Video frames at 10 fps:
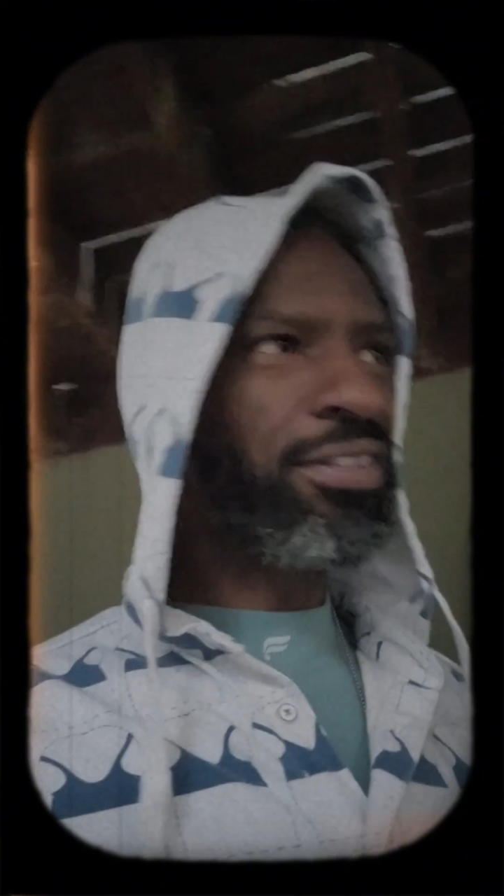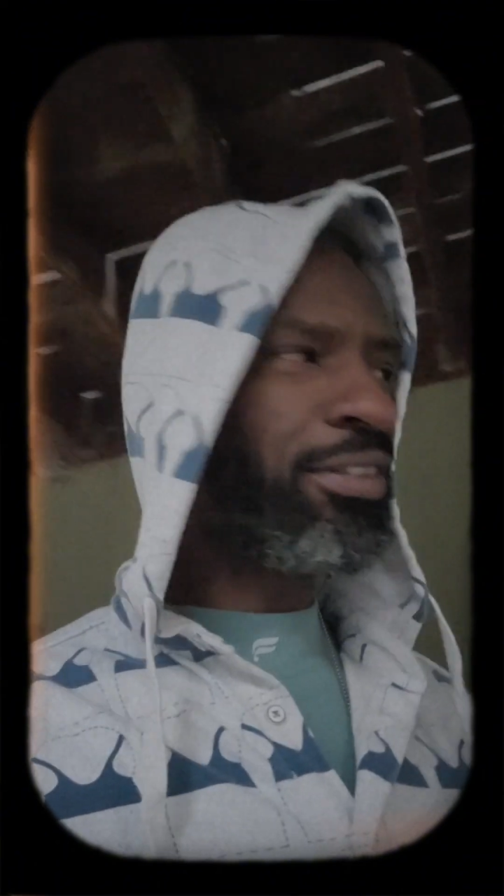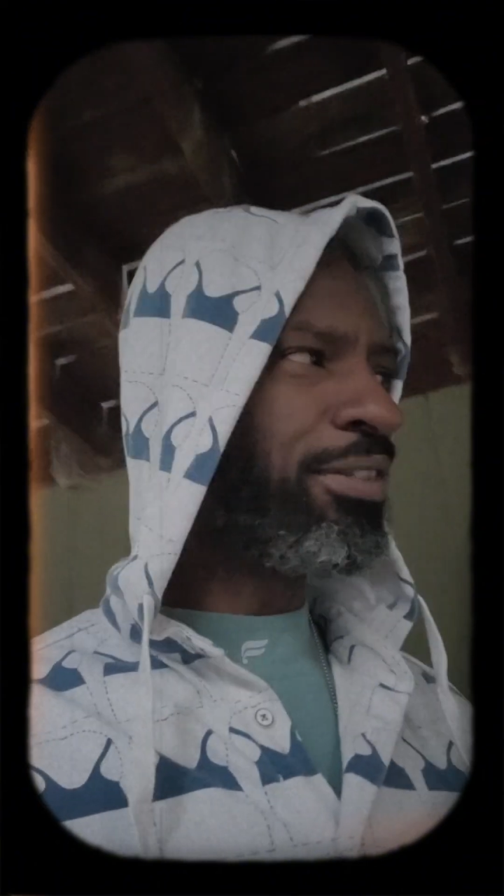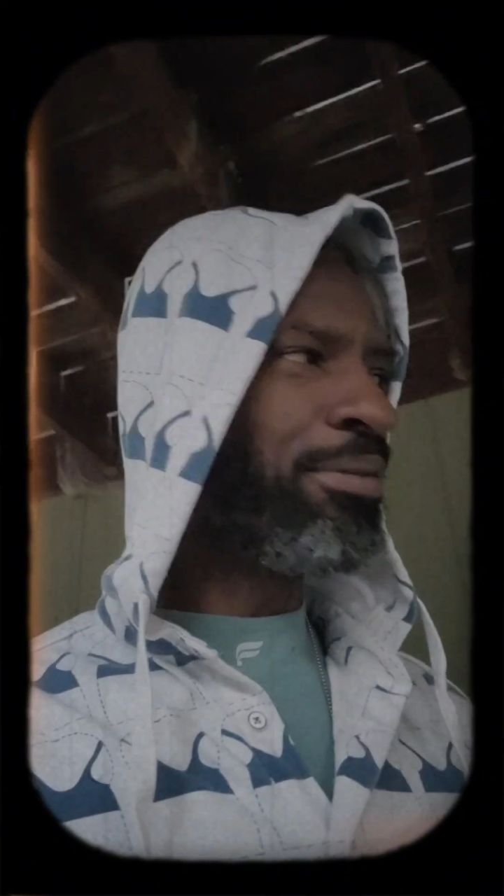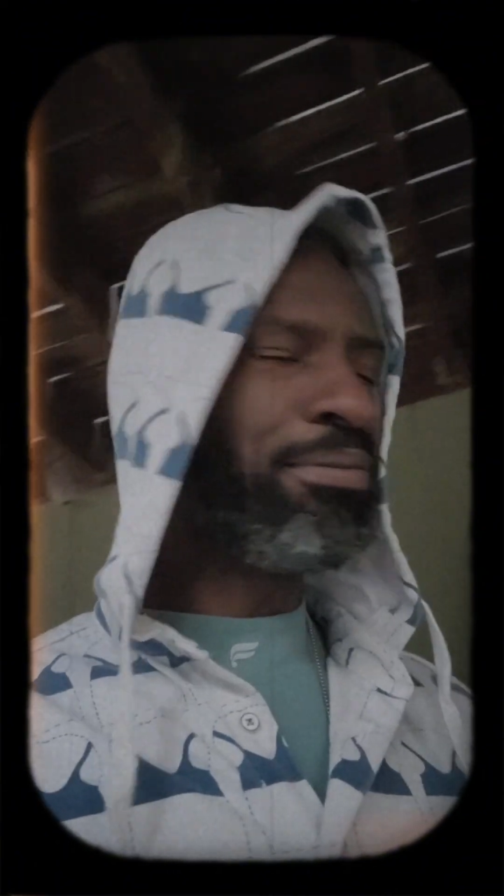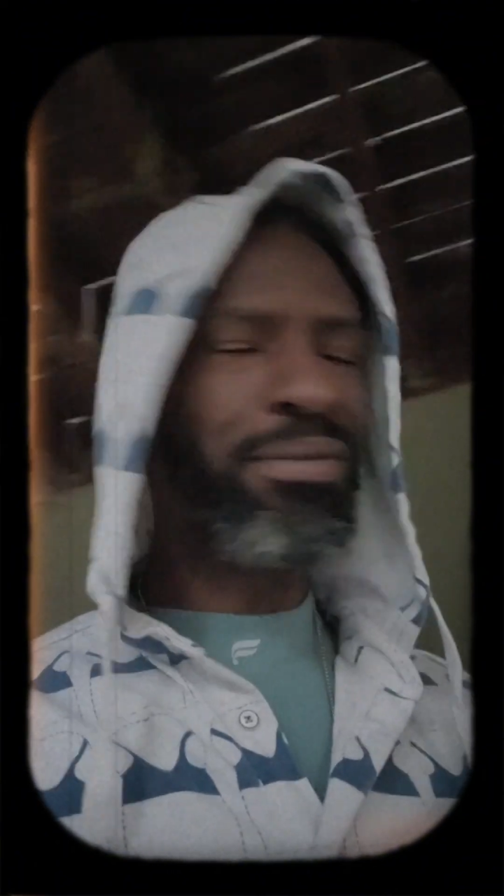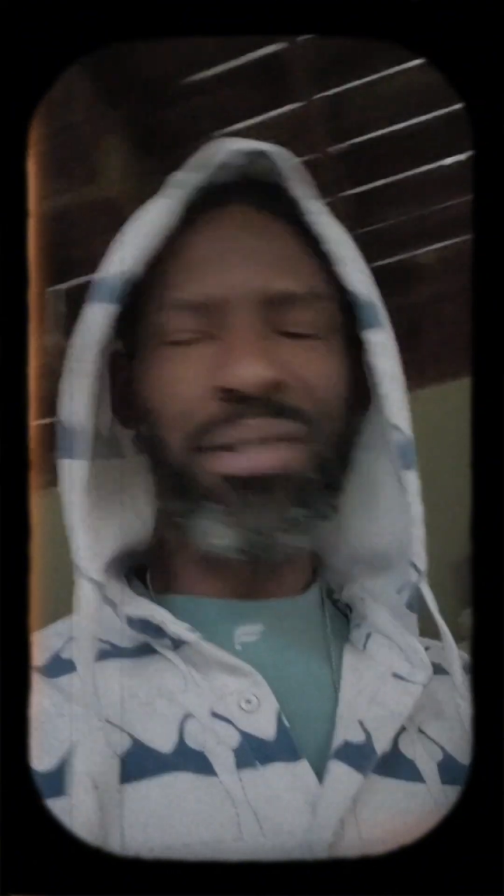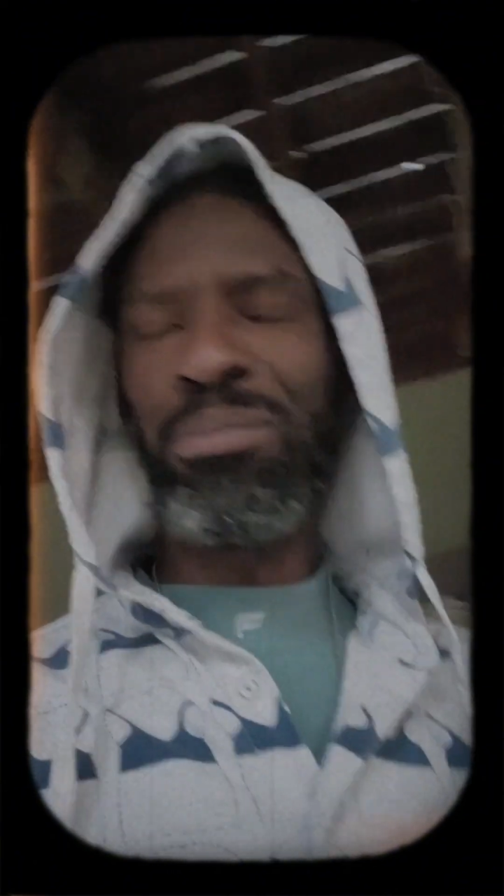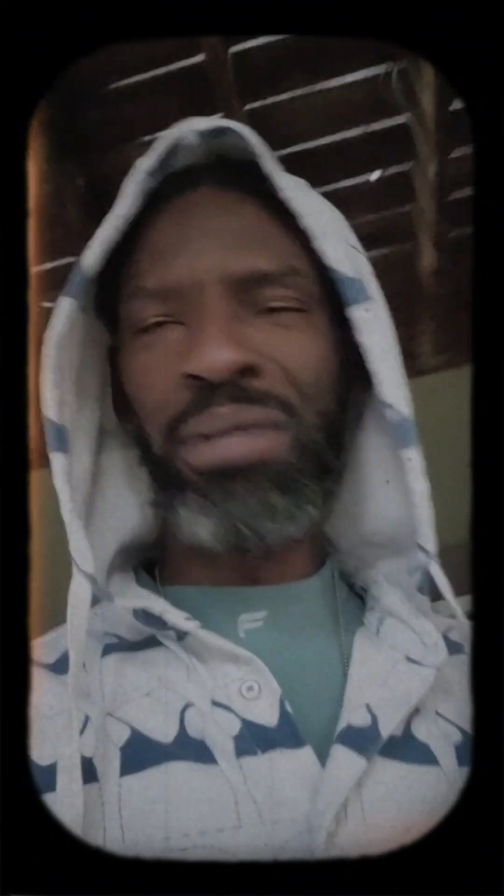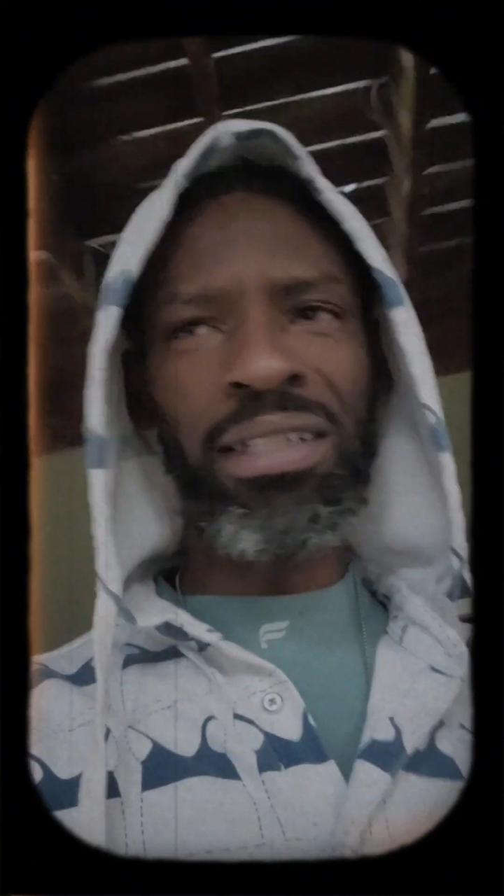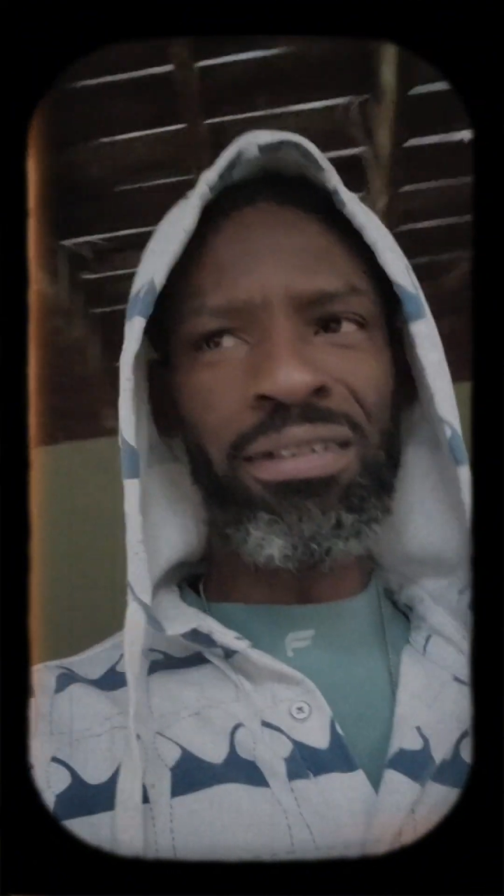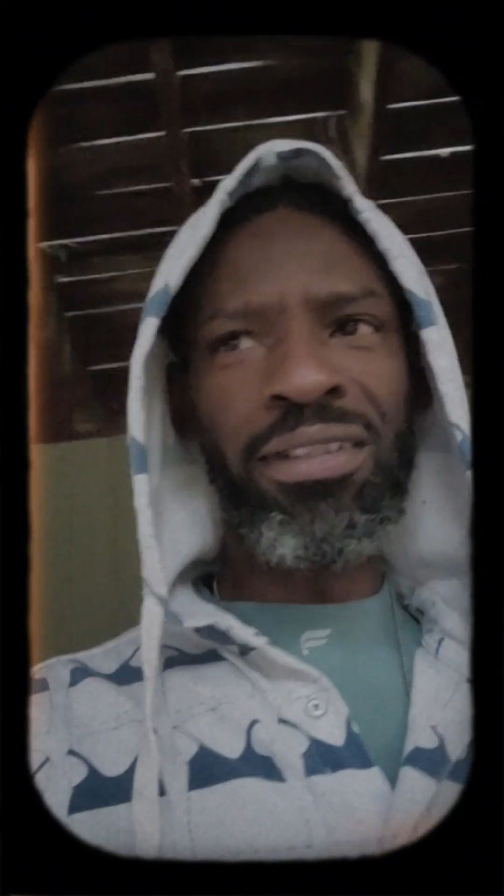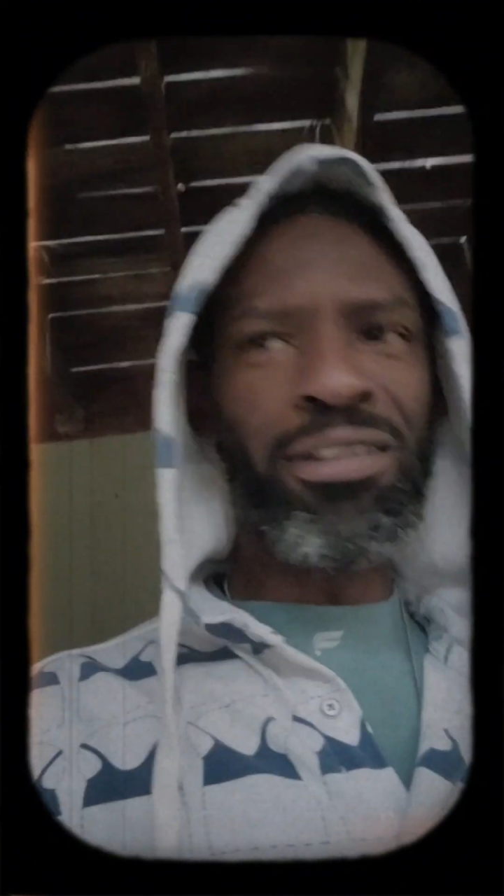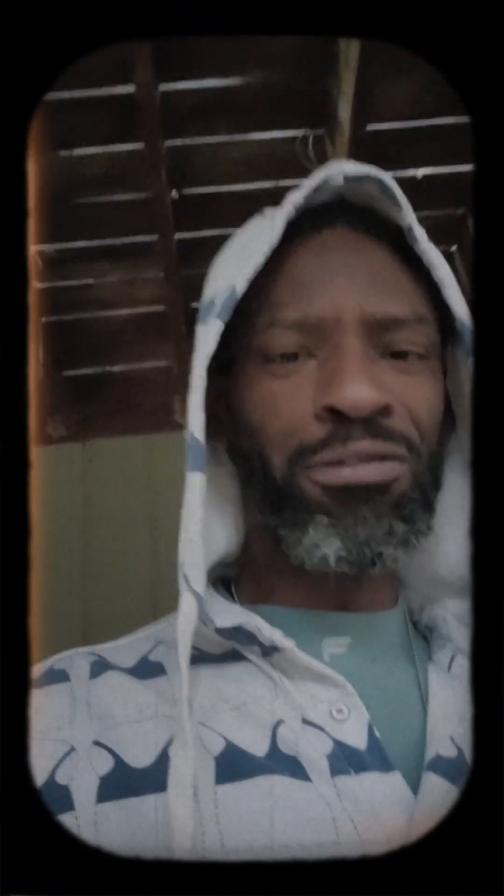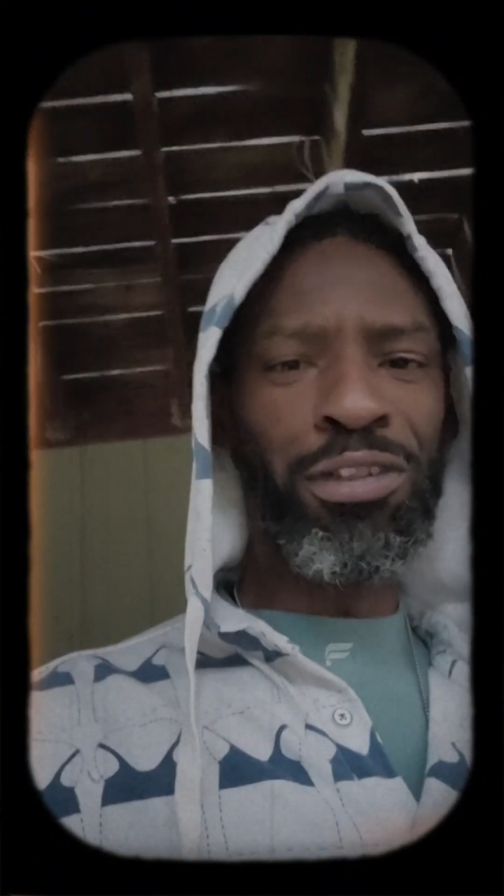She's an amazing
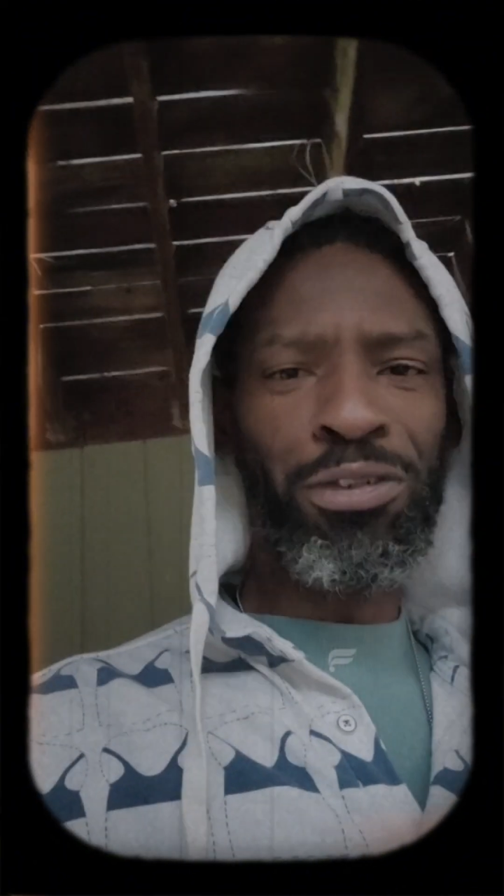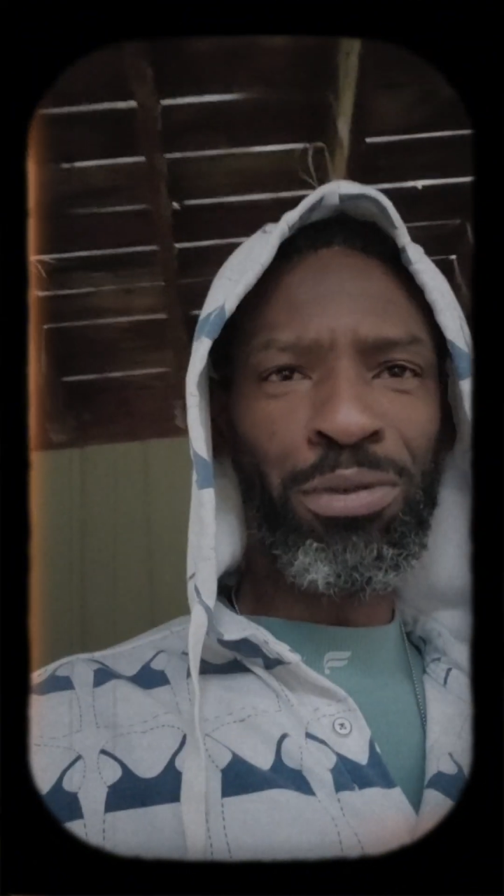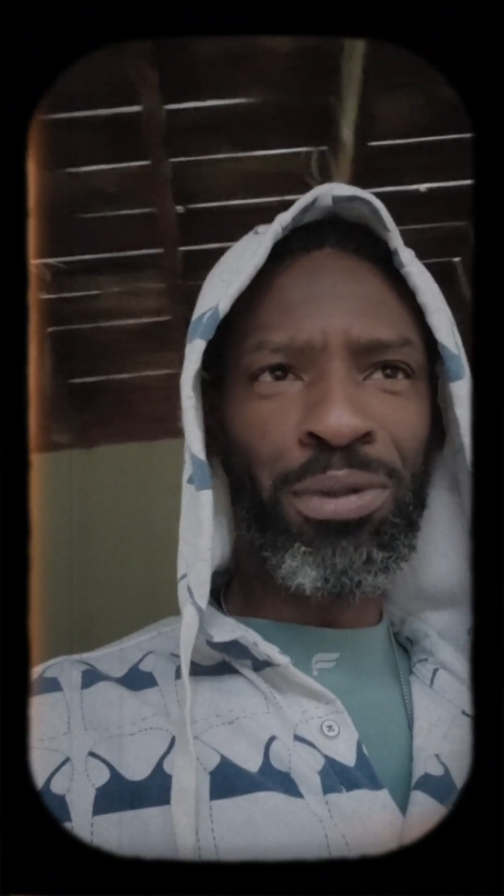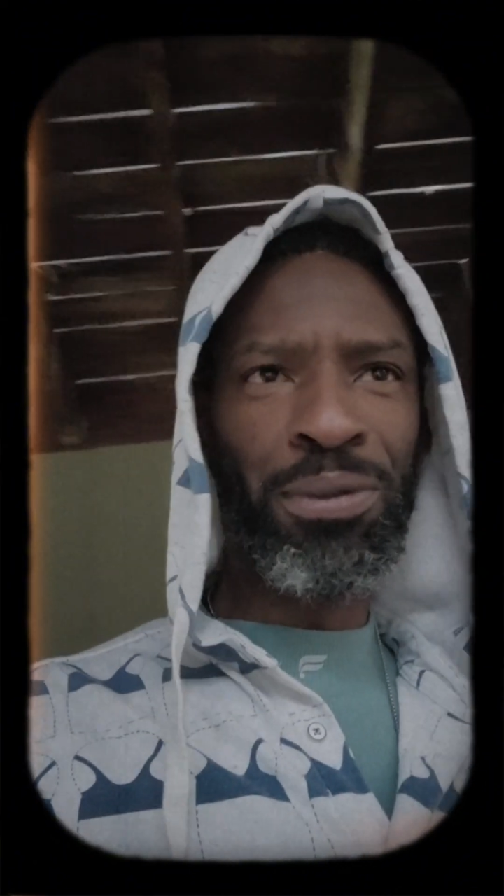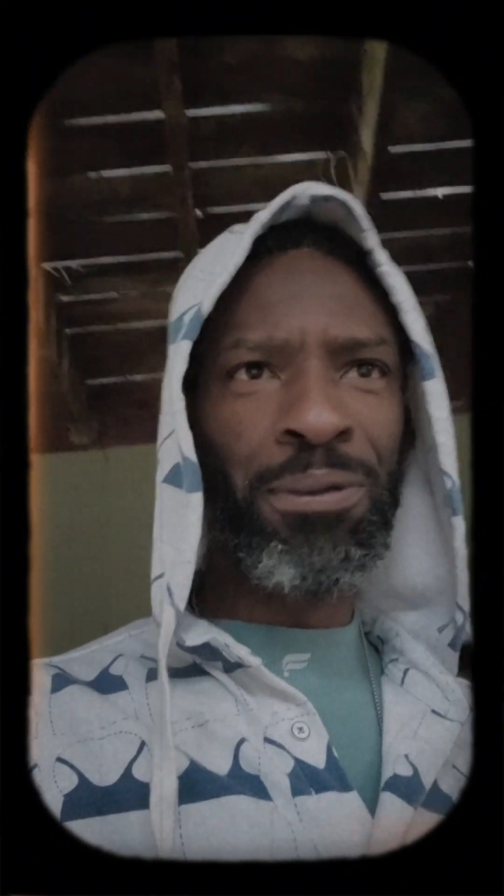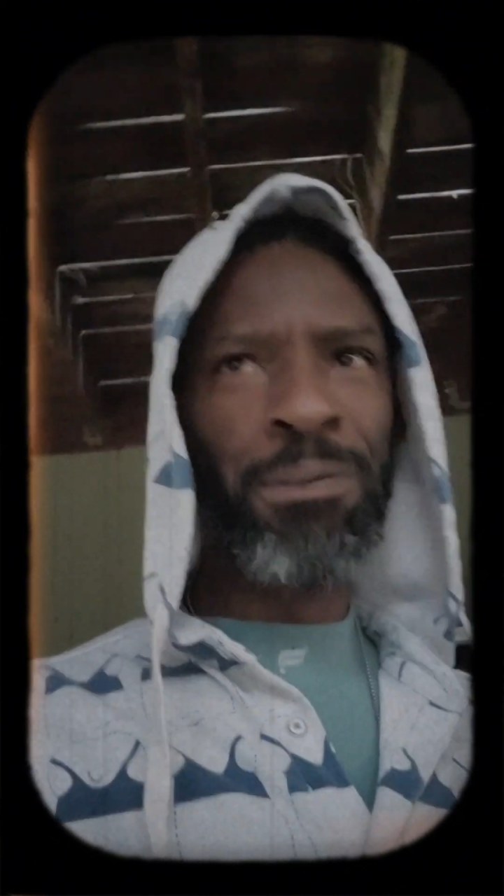individual.